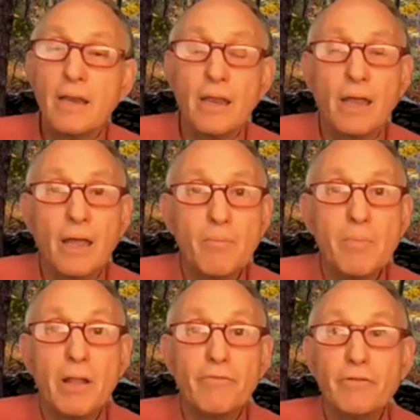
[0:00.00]
uh,
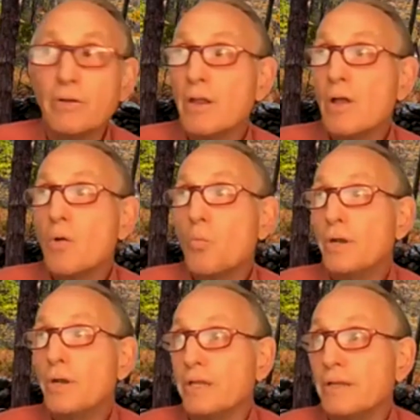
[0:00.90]
Melvin Woody.